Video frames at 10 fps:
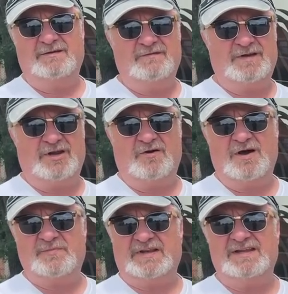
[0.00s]
video
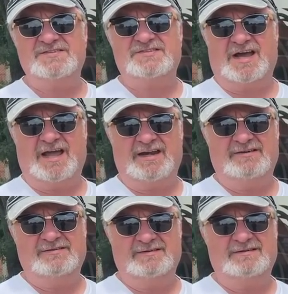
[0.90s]
up on this side
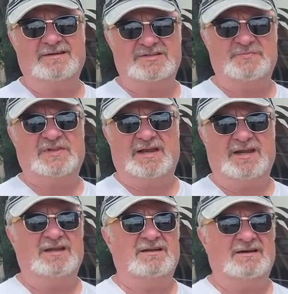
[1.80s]

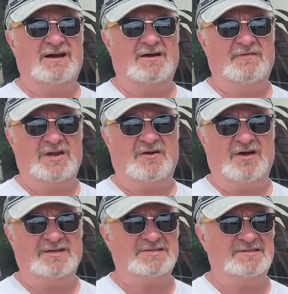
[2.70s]
explaining R V
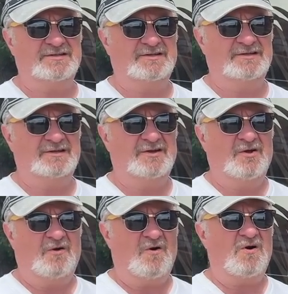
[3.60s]
costs,
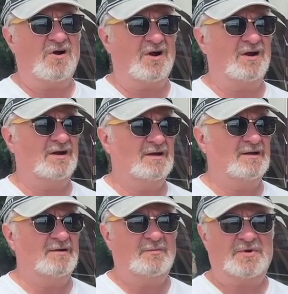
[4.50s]
or
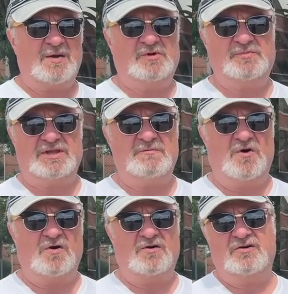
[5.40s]
probably
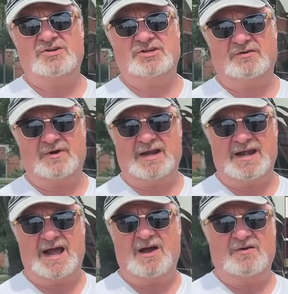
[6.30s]
more urgent right
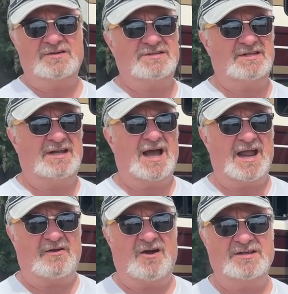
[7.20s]
now is the
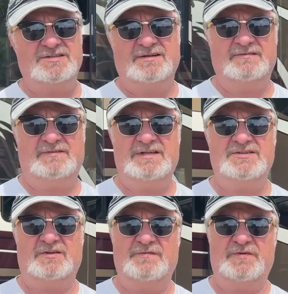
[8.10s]
high cost of
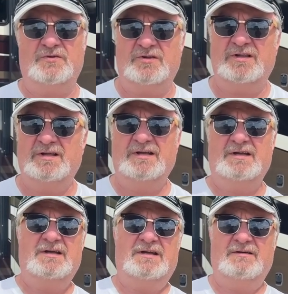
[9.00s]
diesel fuel,
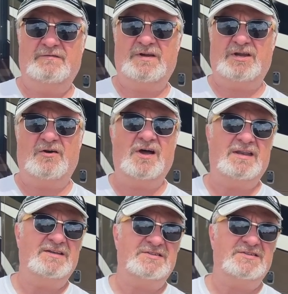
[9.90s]
video on this